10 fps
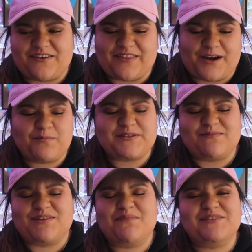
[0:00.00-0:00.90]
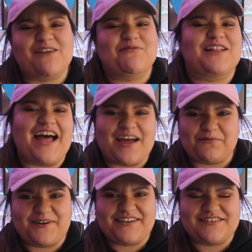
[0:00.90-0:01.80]
are there but sometimes I will add
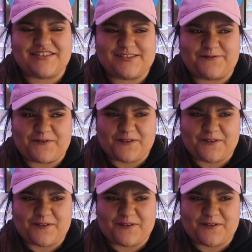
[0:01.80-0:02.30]
one just for